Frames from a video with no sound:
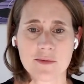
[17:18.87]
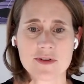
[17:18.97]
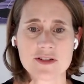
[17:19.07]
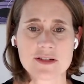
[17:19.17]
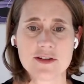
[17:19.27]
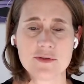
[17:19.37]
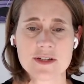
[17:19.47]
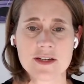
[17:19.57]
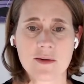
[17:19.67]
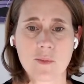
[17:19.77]
just
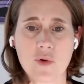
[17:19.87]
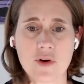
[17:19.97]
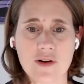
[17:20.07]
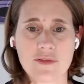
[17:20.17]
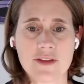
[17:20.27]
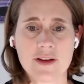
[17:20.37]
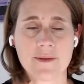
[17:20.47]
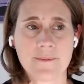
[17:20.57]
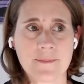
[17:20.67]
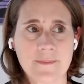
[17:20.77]
using more of the,
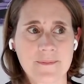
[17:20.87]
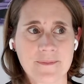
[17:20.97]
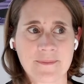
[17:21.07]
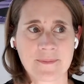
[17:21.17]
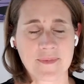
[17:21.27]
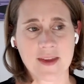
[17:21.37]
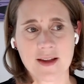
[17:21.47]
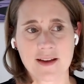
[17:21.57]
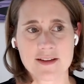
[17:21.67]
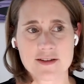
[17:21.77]

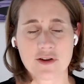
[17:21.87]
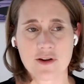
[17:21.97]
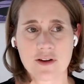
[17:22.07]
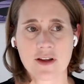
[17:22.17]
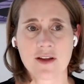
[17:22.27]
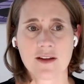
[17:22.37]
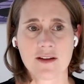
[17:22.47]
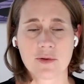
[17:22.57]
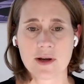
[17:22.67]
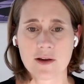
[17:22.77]
let's call it the
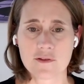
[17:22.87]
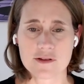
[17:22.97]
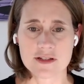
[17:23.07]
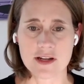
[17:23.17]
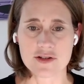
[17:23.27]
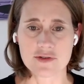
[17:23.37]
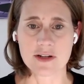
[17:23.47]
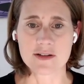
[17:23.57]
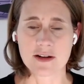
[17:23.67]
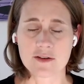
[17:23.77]
21st century
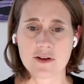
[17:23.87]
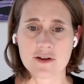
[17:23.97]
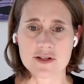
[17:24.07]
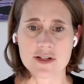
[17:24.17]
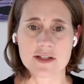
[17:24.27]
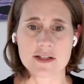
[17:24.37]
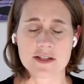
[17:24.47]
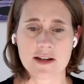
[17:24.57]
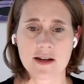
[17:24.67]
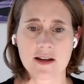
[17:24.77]
technologies
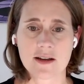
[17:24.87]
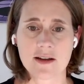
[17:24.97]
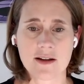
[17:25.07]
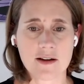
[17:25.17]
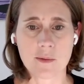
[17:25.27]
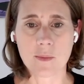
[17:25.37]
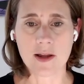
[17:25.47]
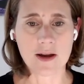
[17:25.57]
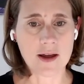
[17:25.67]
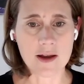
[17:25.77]
like
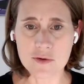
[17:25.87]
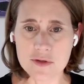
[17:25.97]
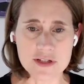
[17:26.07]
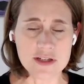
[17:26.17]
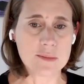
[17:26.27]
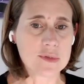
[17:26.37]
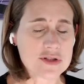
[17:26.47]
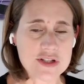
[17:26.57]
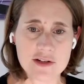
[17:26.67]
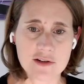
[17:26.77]
IoT,
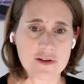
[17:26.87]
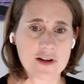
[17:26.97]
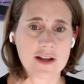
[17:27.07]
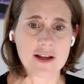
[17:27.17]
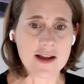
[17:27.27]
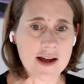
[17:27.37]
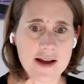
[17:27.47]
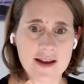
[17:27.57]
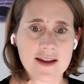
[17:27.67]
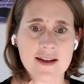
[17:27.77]
machine learning,
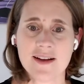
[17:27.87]
AI,